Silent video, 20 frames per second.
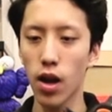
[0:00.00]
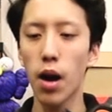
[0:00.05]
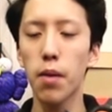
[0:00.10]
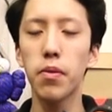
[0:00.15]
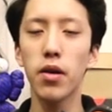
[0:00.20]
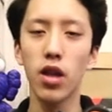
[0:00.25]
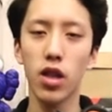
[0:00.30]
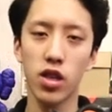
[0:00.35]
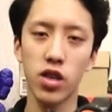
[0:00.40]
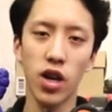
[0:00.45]

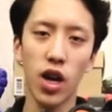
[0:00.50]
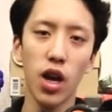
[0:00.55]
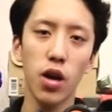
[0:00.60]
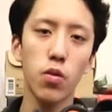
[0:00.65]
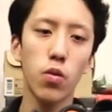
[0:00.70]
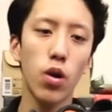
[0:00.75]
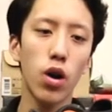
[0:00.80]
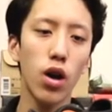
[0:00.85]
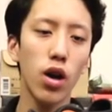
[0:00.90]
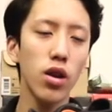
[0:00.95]
But in
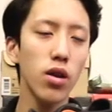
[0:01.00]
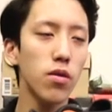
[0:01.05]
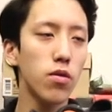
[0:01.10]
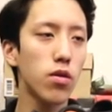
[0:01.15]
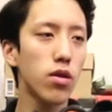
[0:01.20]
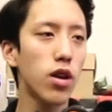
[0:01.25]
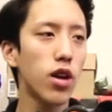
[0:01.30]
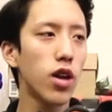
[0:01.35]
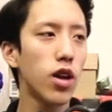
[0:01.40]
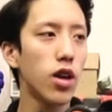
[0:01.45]
Taiwan,
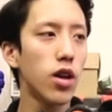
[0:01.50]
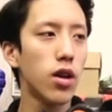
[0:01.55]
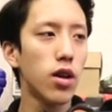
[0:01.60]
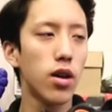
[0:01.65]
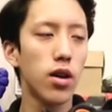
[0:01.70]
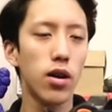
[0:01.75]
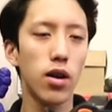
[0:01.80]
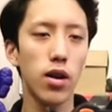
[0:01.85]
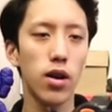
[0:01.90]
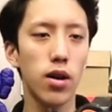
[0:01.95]

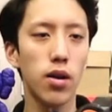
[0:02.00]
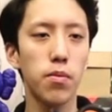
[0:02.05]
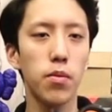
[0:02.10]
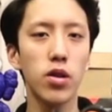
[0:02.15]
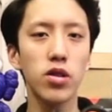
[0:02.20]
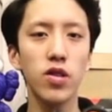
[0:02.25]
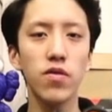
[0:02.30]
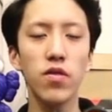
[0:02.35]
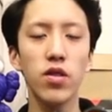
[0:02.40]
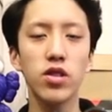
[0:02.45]

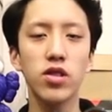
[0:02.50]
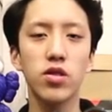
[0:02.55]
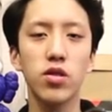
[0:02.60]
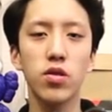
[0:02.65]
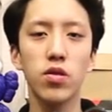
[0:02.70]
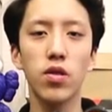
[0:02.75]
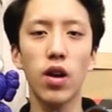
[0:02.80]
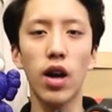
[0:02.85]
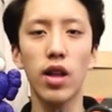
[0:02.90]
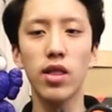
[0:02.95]
most of us
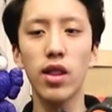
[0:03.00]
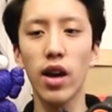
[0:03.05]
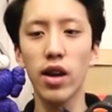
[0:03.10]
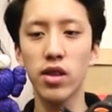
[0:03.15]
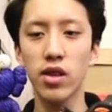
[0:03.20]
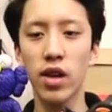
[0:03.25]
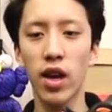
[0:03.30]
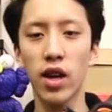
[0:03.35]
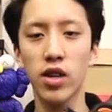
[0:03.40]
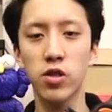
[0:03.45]
do
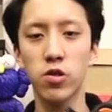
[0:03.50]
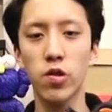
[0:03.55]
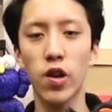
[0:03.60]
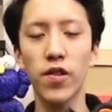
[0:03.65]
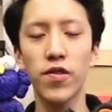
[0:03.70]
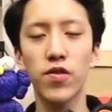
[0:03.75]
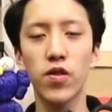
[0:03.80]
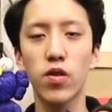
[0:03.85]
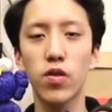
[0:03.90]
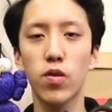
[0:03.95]
online text
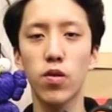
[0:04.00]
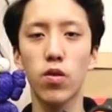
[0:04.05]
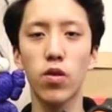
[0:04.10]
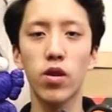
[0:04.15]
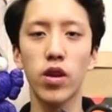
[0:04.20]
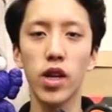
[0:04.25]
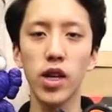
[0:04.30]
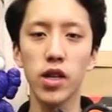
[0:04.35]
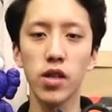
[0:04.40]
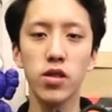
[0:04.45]
raffle
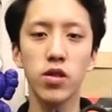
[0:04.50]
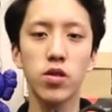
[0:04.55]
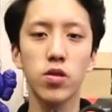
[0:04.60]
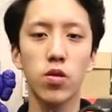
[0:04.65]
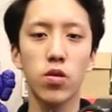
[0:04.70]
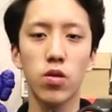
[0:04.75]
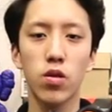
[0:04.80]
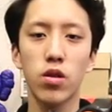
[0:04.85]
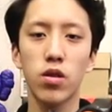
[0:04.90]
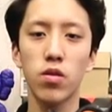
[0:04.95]
or
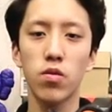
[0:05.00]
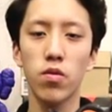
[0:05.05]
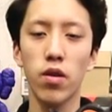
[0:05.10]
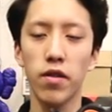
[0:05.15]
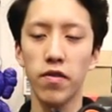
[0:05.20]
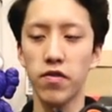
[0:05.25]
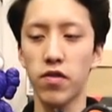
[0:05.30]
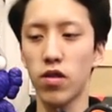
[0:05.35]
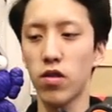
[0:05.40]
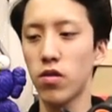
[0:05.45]
in-store
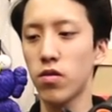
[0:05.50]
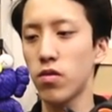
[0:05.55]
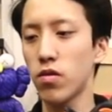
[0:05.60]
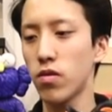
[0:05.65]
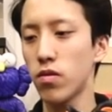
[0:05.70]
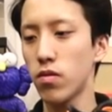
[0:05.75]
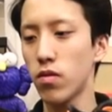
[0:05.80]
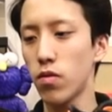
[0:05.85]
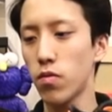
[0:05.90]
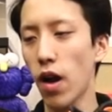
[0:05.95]

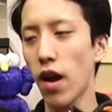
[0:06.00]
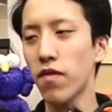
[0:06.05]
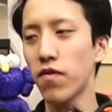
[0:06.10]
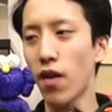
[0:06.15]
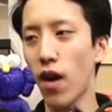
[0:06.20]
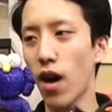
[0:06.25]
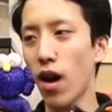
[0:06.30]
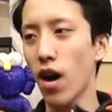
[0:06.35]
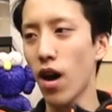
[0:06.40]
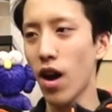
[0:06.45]

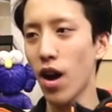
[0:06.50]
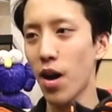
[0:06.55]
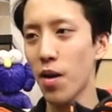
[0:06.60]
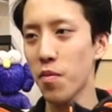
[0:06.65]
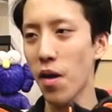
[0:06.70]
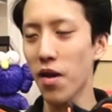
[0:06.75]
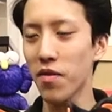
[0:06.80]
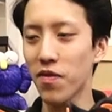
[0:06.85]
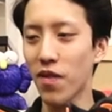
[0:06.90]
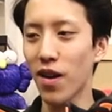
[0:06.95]

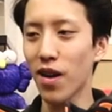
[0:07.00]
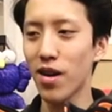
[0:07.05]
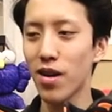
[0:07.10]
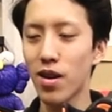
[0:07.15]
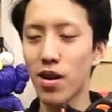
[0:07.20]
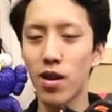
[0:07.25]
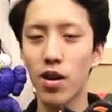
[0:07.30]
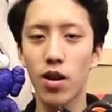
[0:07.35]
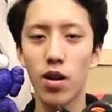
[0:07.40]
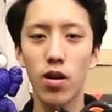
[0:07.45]

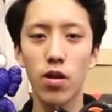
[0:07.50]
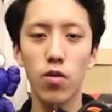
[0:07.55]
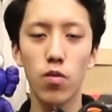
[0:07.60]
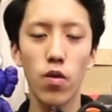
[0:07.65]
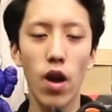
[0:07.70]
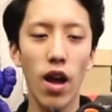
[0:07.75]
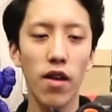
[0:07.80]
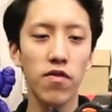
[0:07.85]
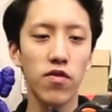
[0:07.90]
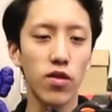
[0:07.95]

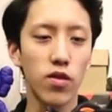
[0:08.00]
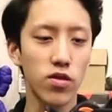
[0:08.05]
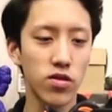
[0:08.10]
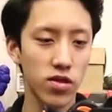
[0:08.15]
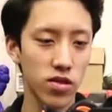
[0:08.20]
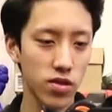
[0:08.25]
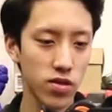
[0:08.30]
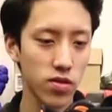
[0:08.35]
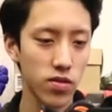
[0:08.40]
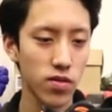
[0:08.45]

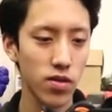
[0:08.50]
raffles.